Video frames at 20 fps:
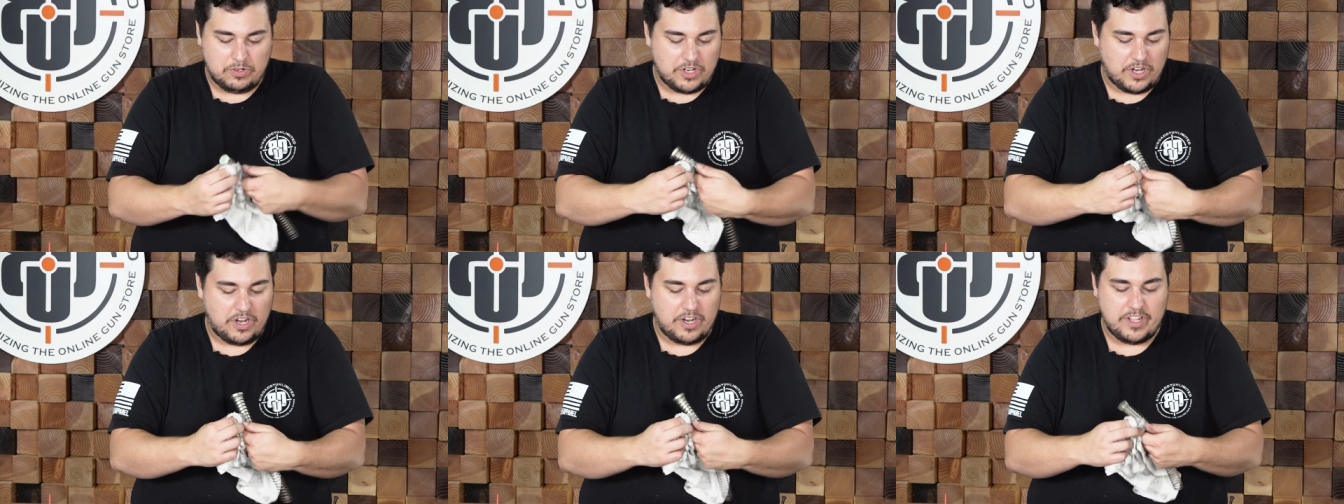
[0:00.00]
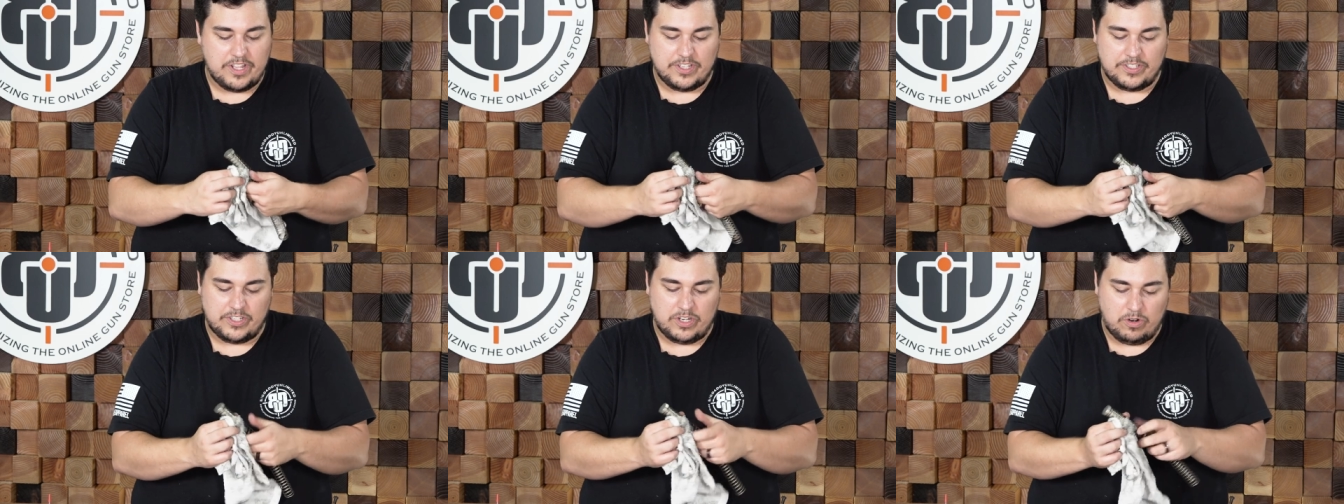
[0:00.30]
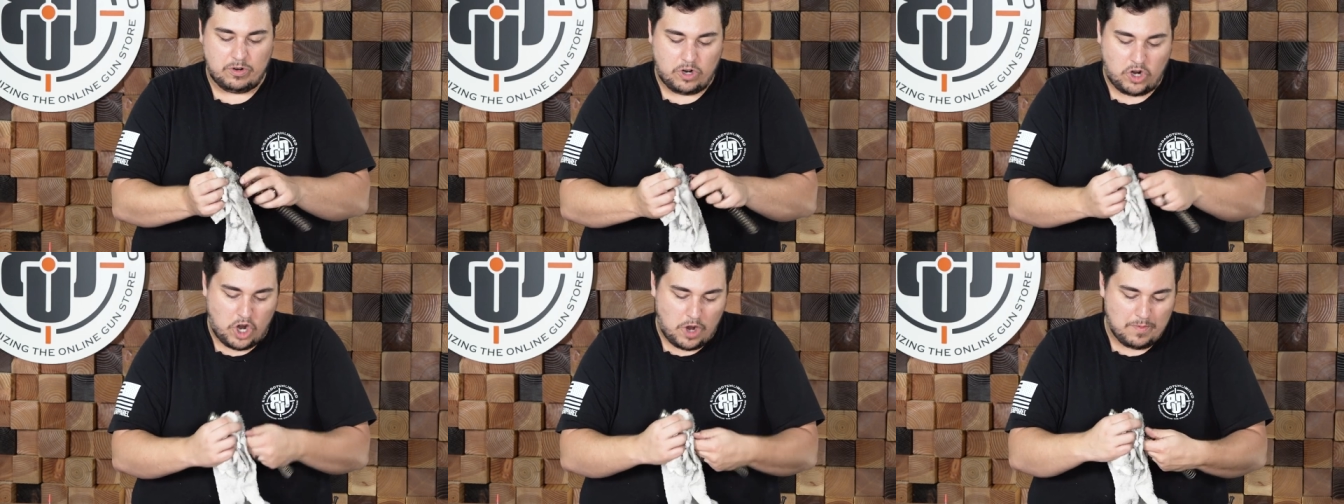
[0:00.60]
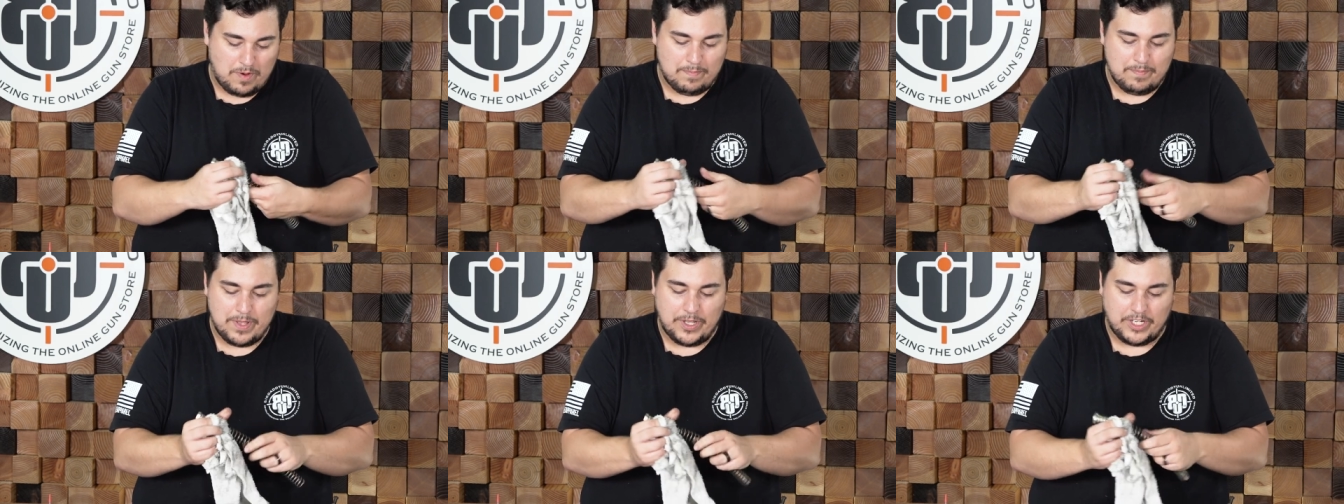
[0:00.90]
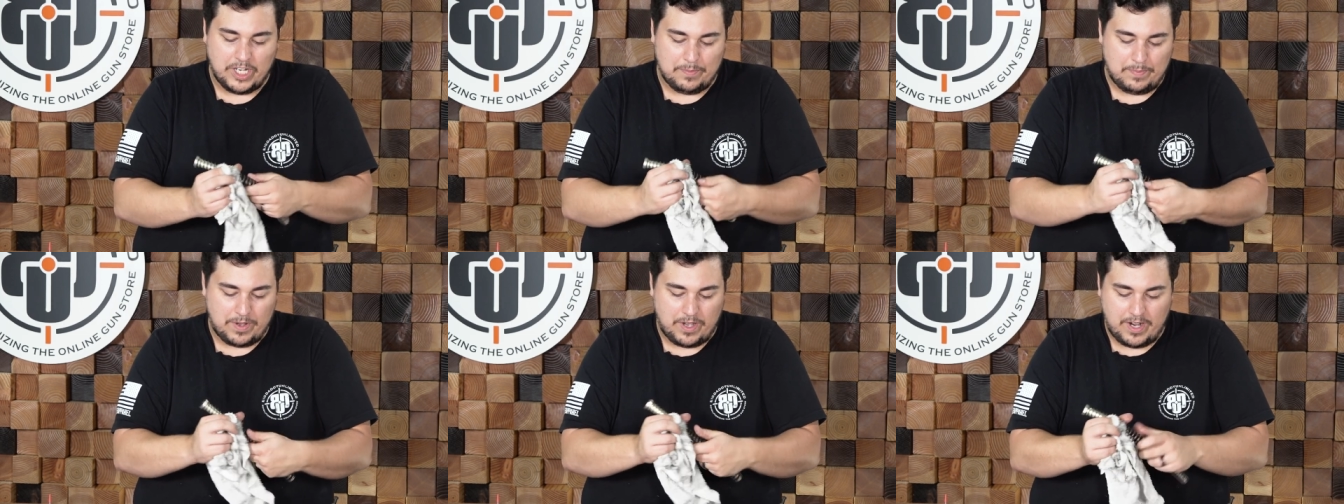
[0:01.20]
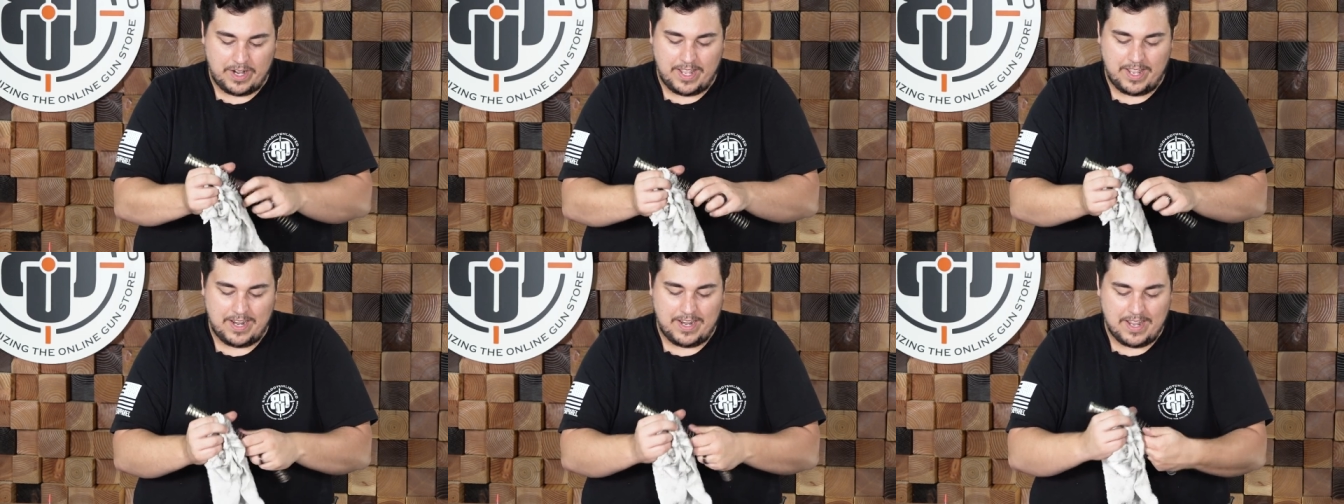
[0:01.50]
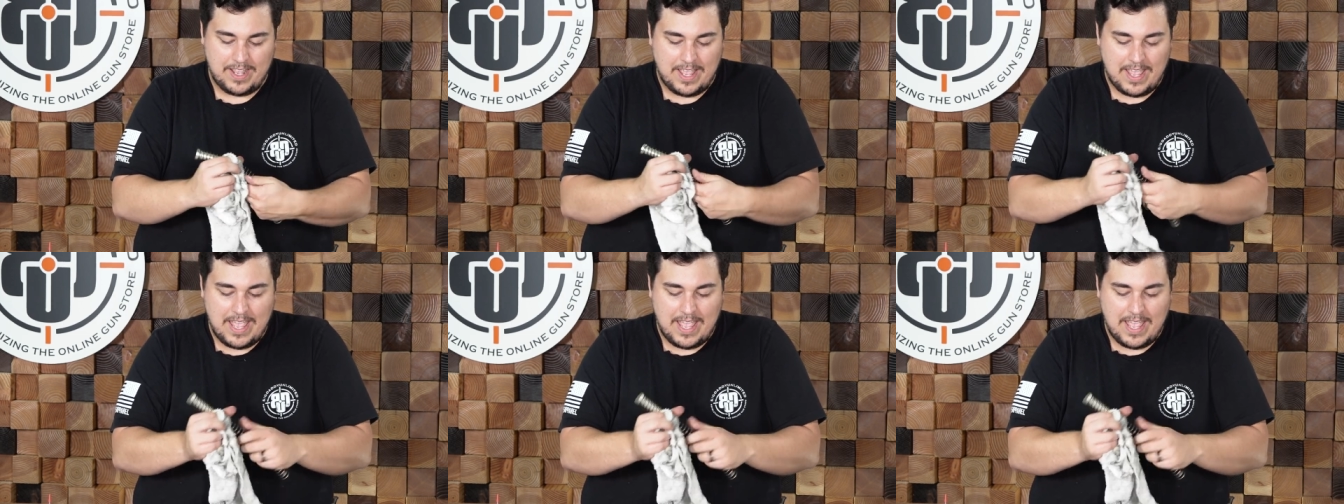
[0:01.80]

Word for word: dirty, there's no carbon buildup on it.